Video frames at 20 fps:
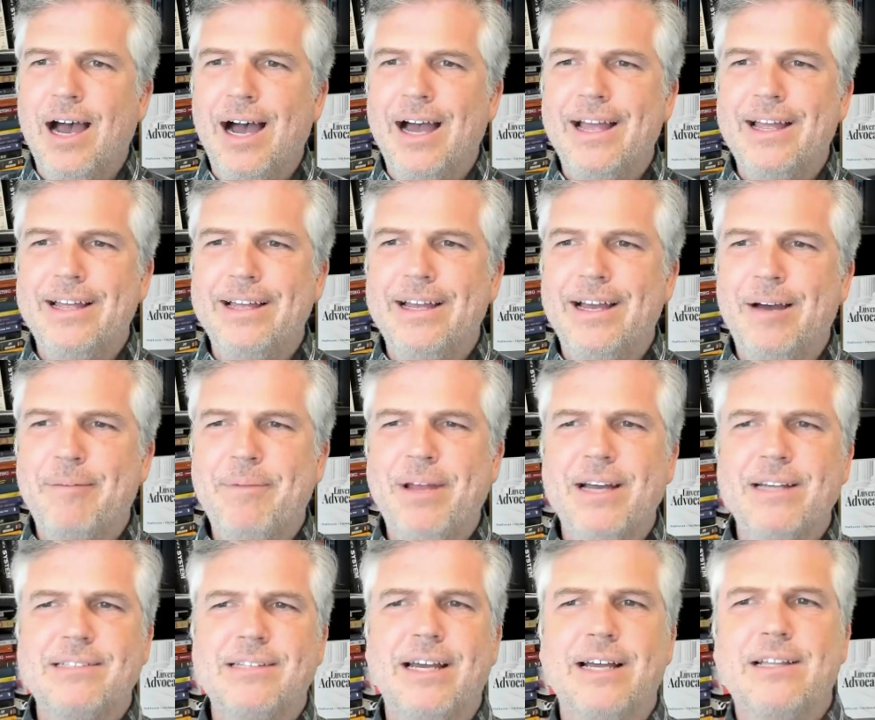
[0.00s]
I, I'm
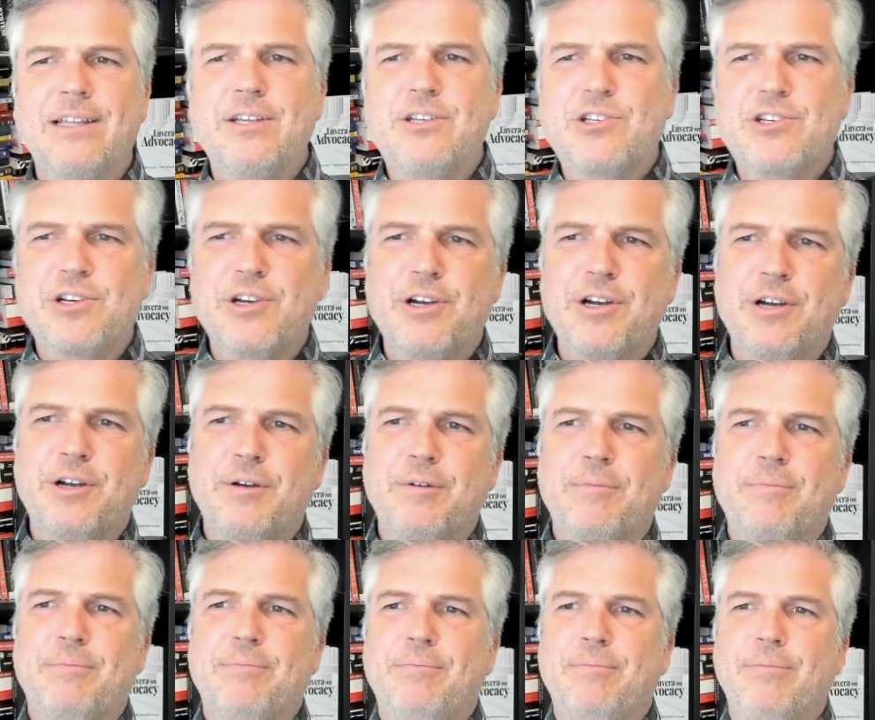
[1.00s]
not exactly
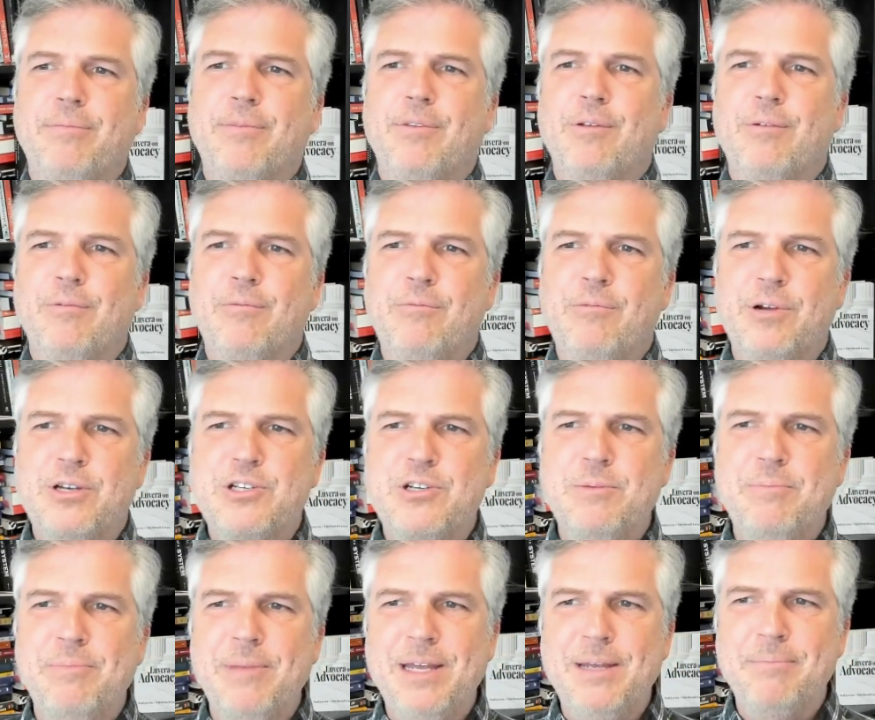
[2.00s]
sure what
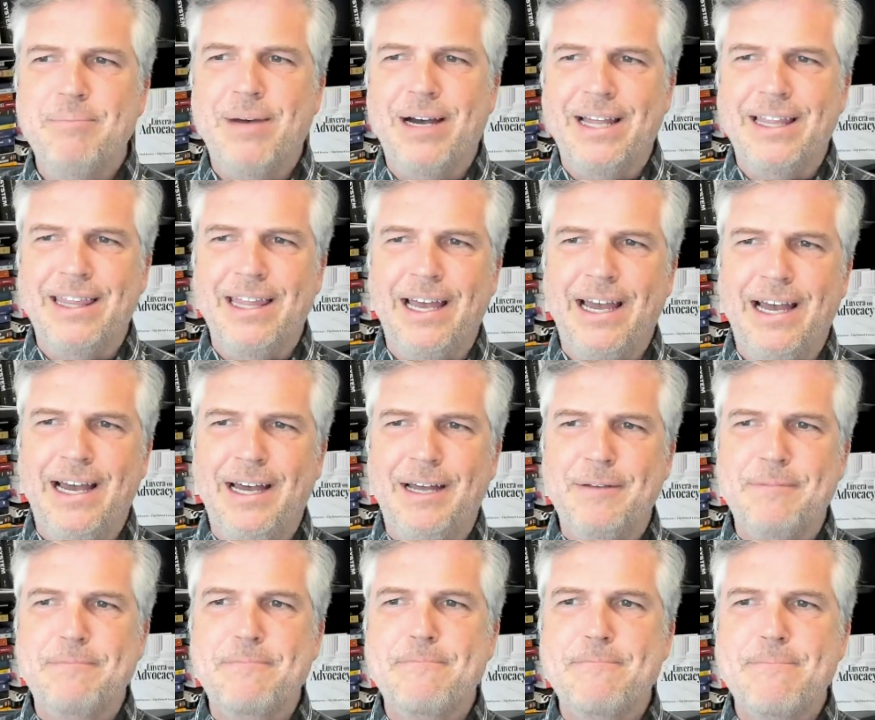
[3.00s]
you mean by
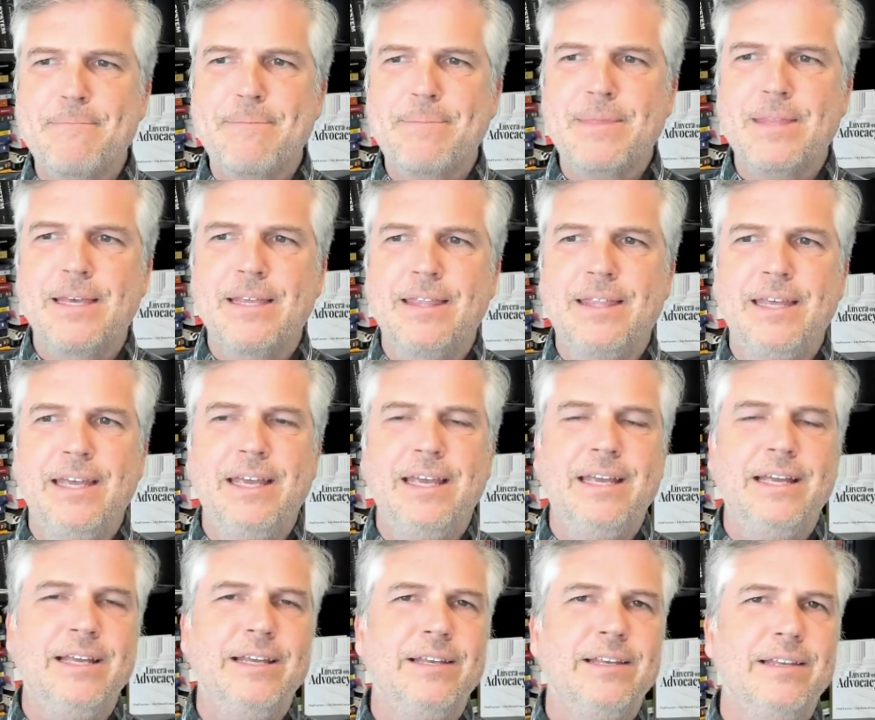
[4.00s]
that.
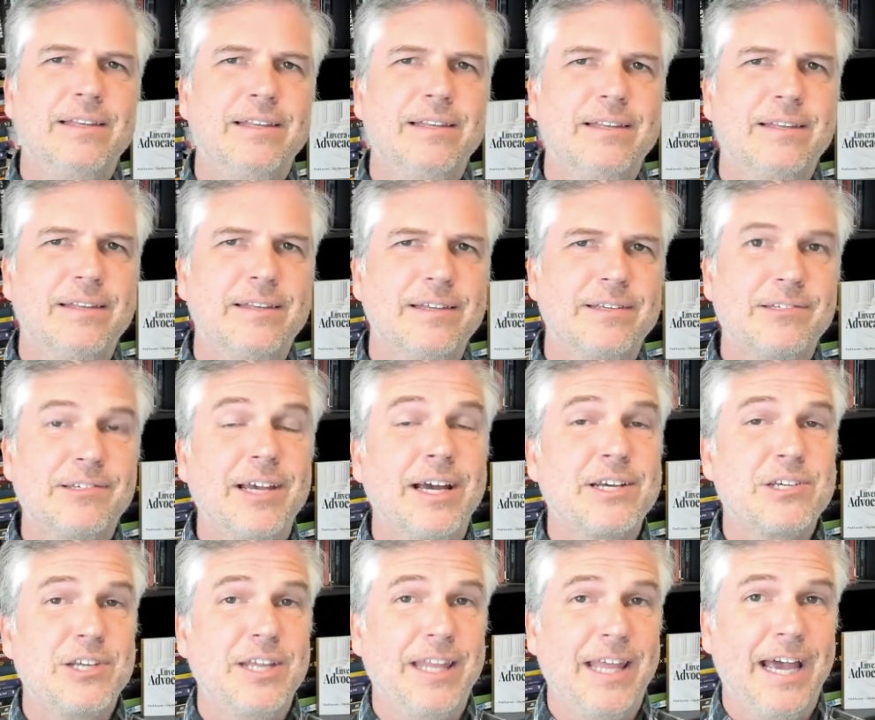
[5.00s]
The the
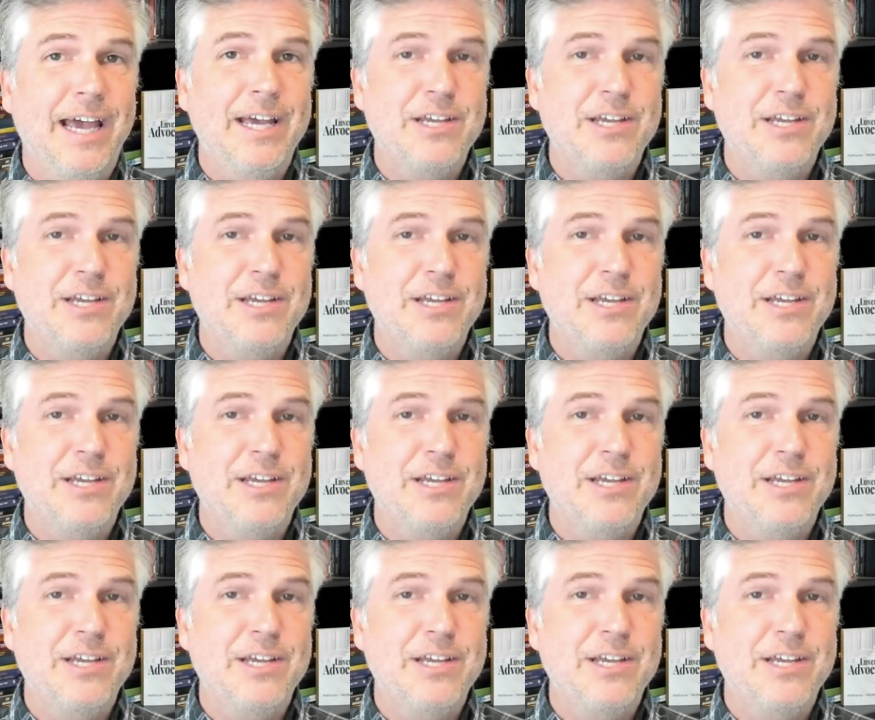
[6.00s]
section that